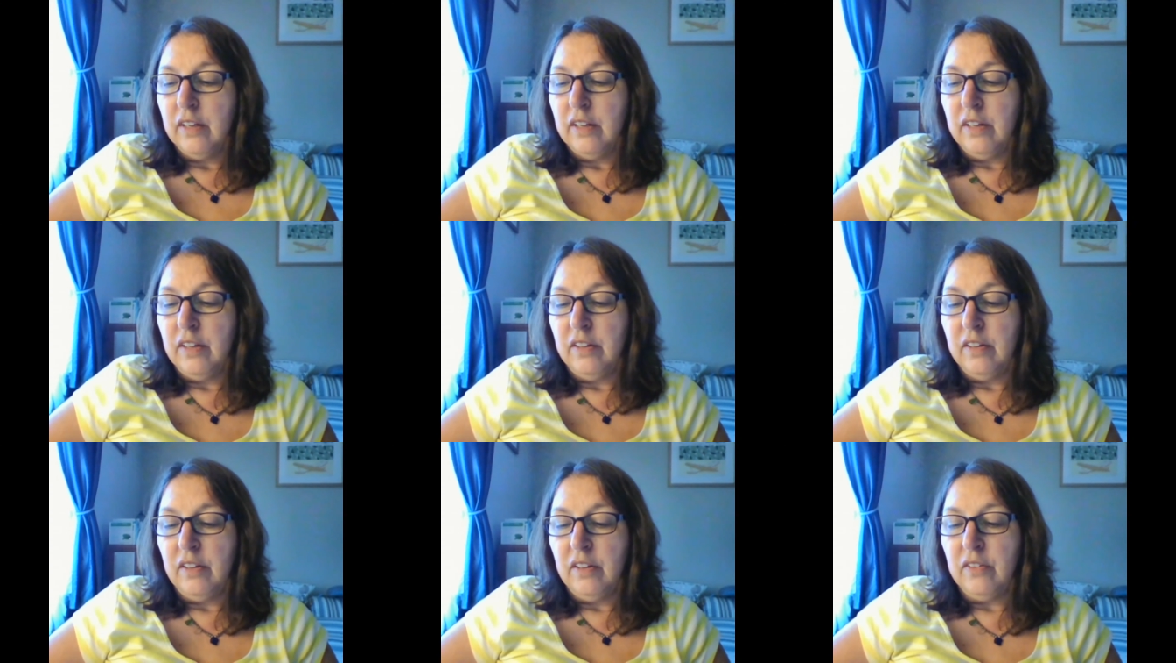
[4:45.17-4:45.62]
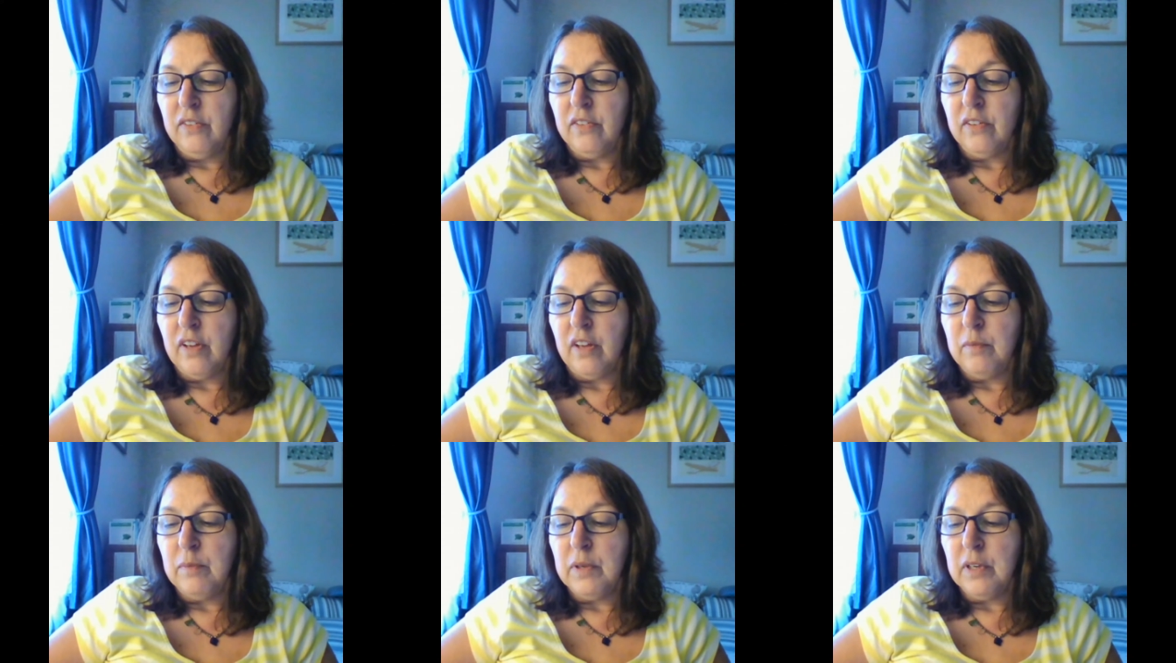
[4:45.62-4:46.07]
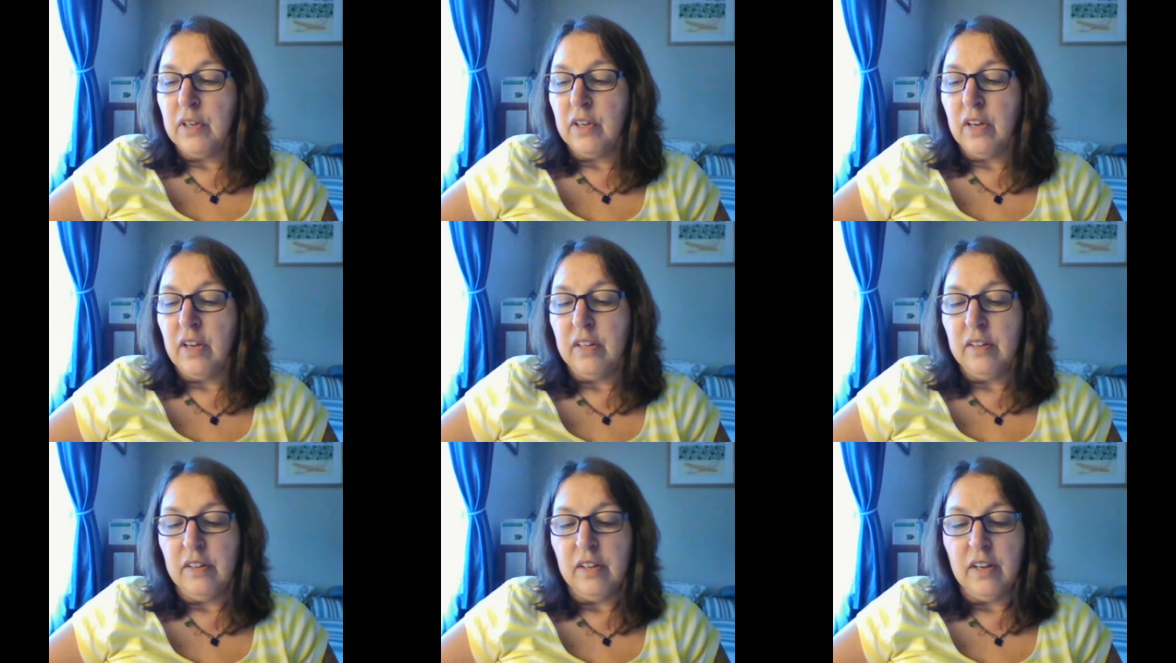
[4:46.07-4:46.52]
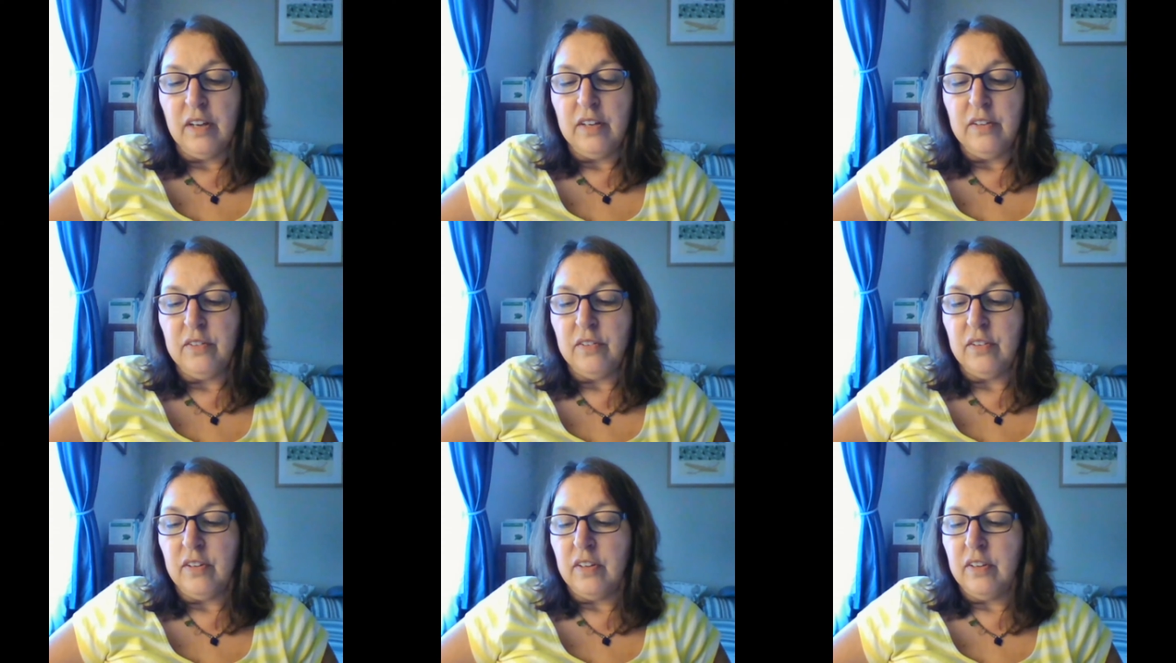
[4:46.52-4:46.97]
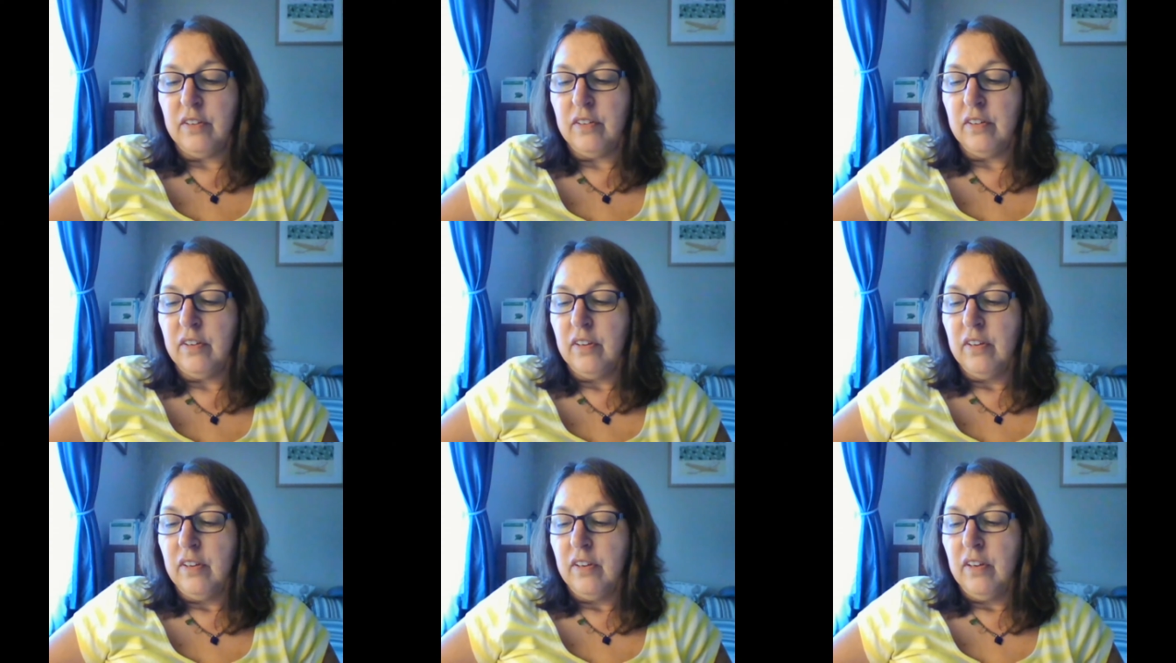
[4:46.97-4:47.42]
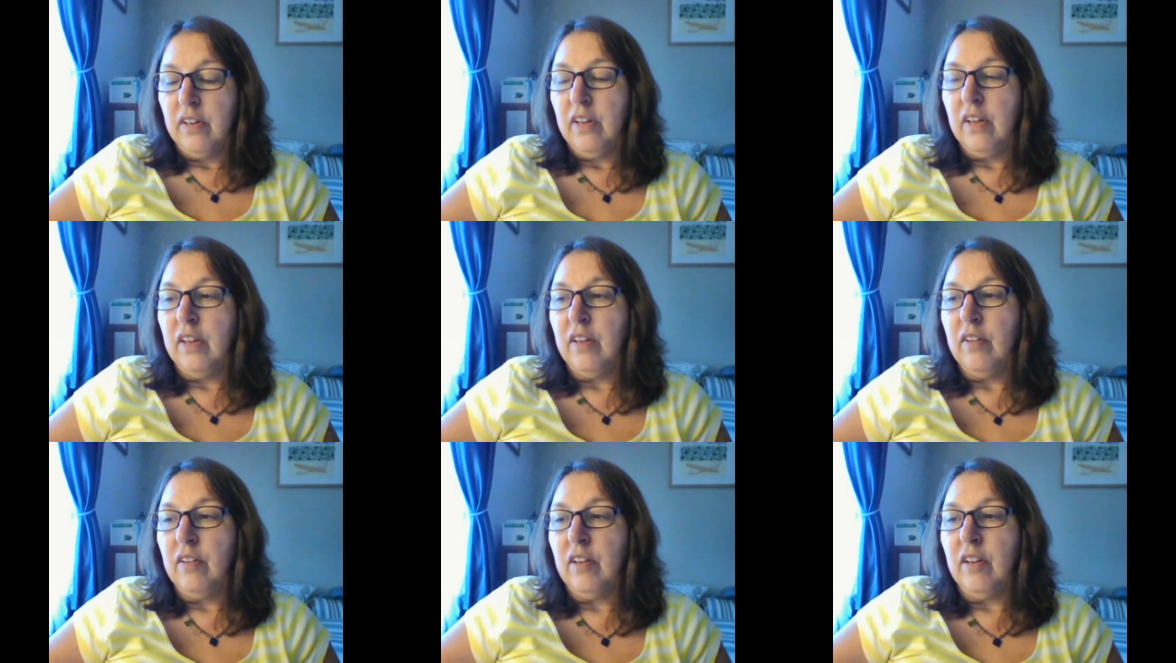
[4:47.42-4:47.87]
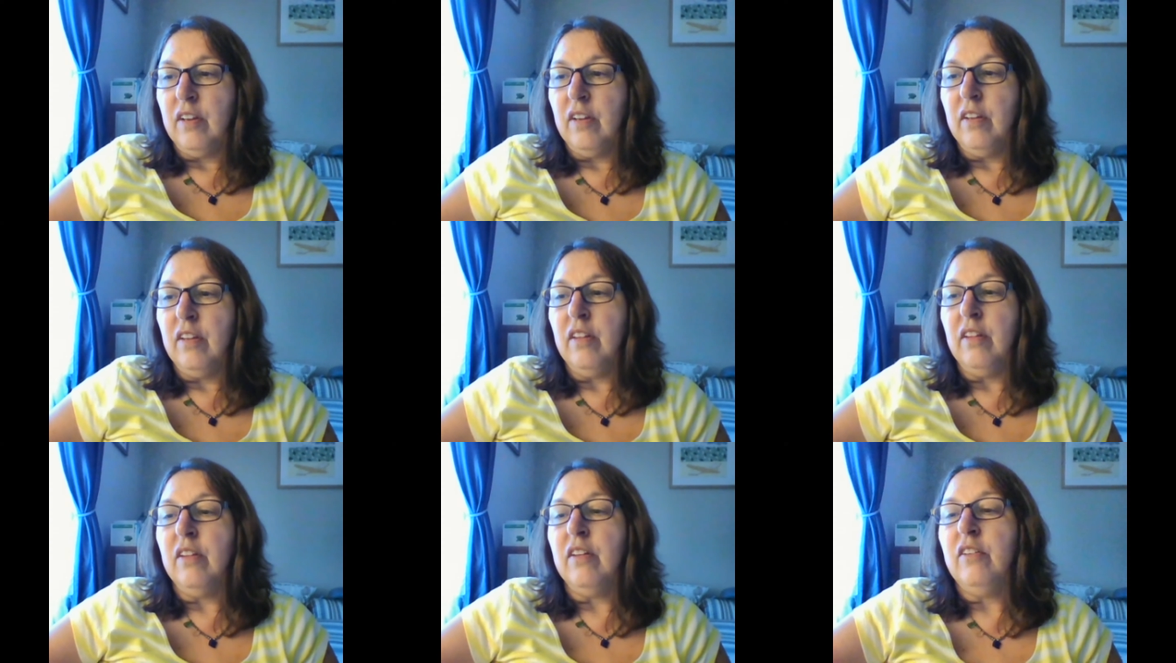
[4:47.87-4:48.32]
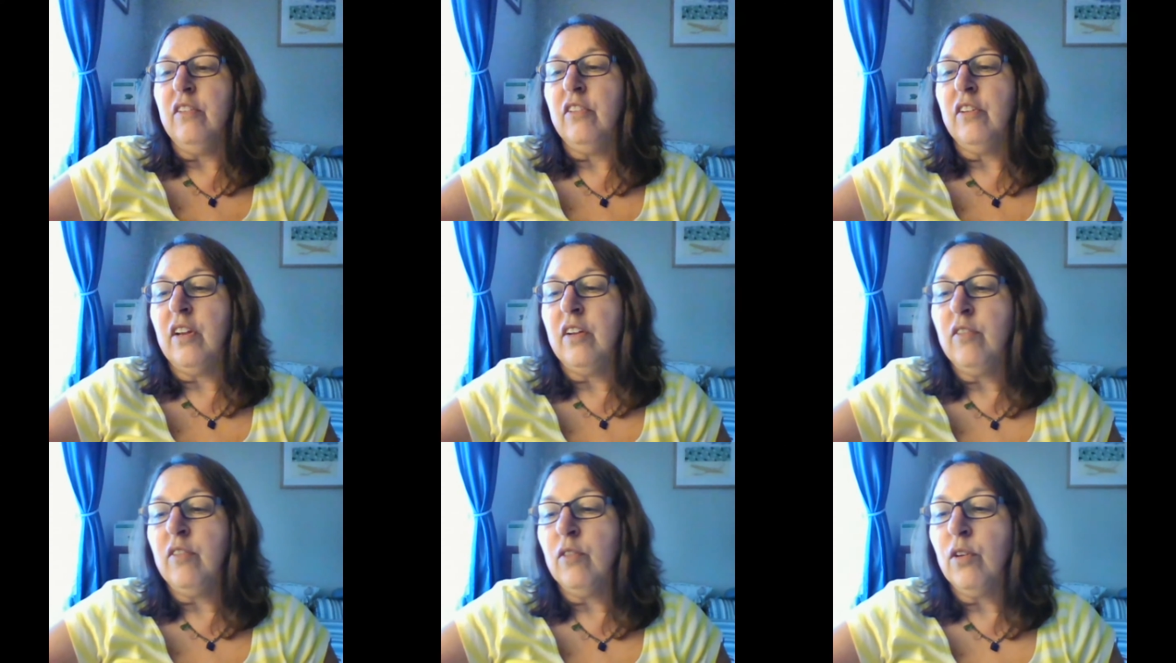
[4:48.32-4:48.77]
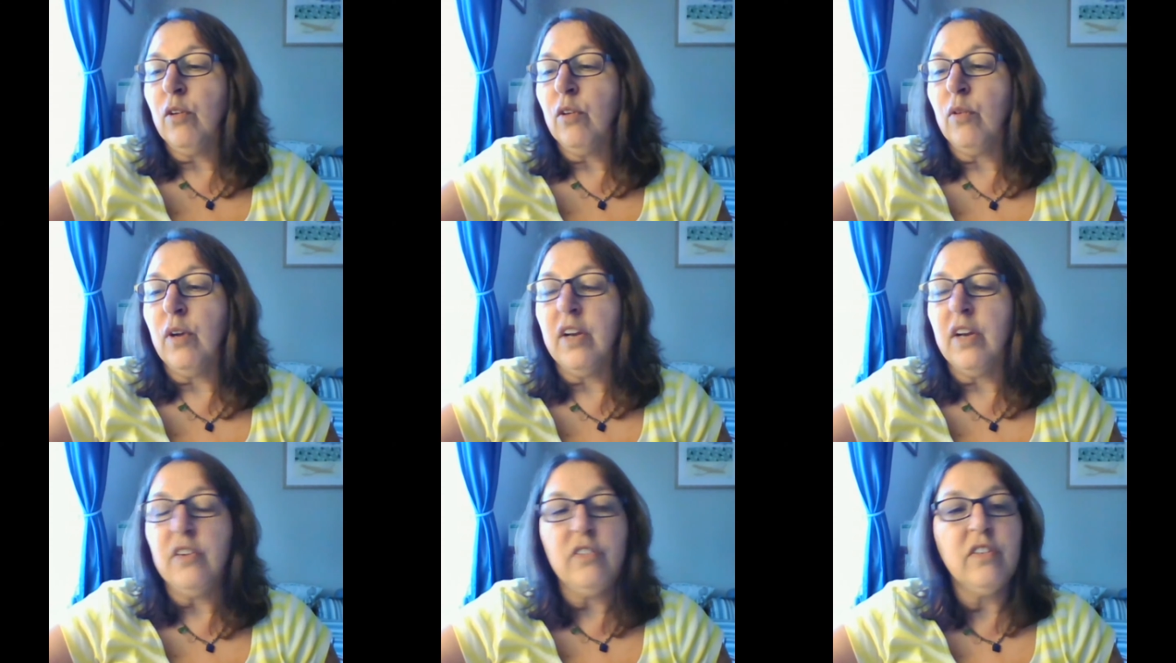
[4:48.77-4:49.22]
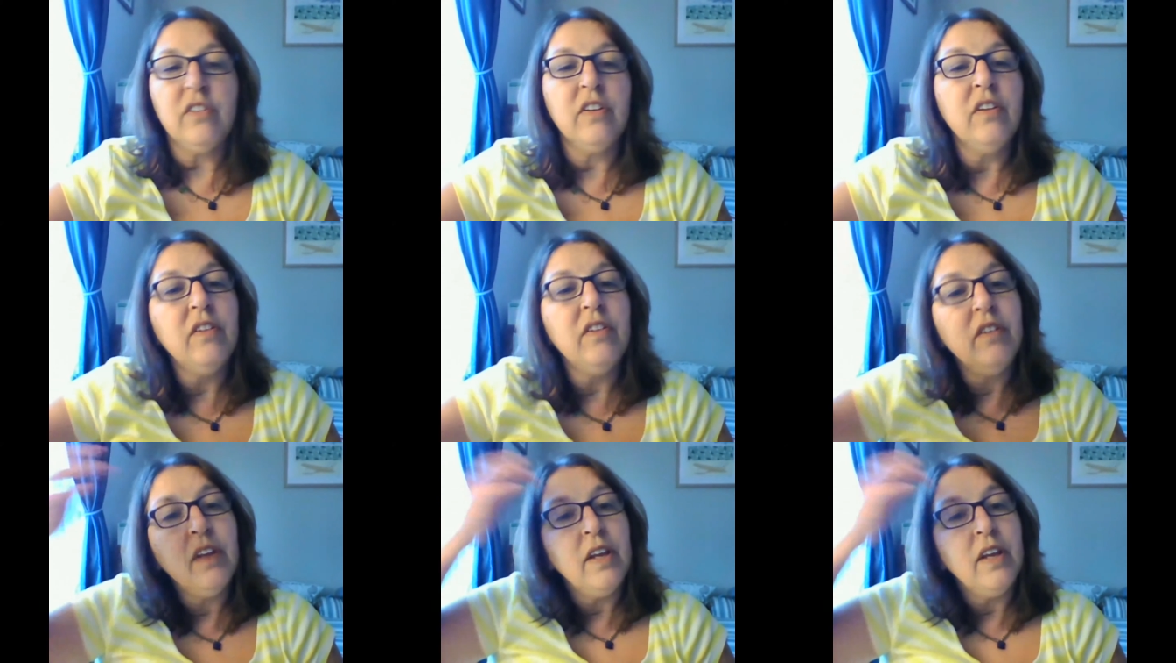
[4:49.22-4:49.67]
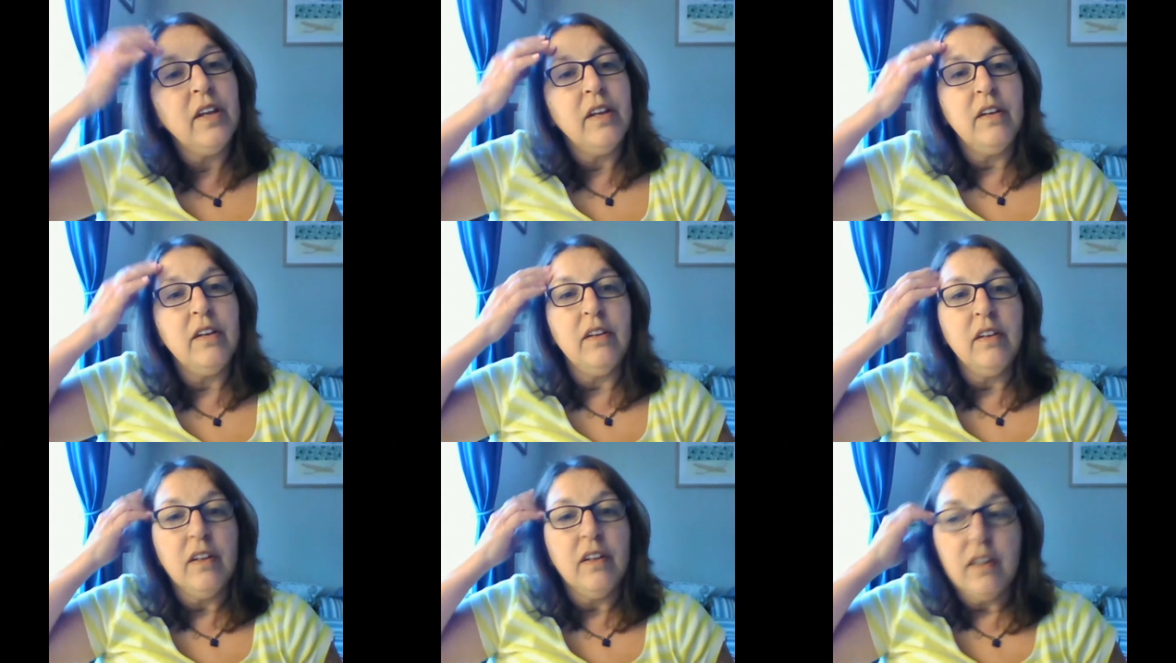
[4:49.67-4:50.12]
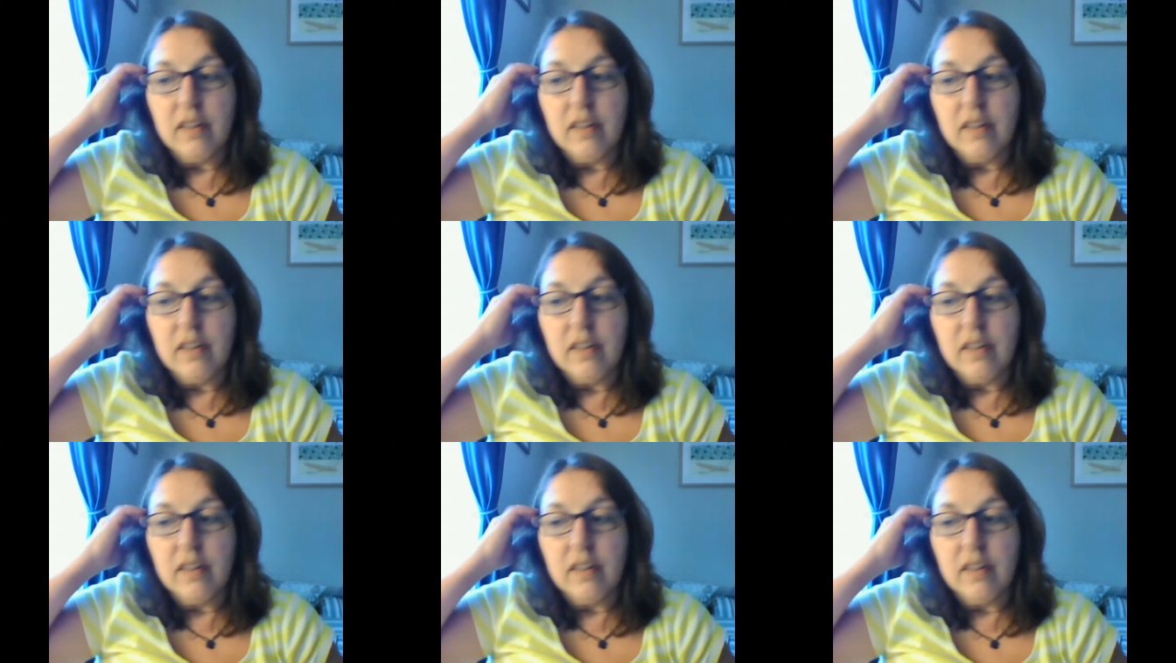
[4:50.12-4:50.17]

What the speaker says: in the assignment guidelines, and in the general question and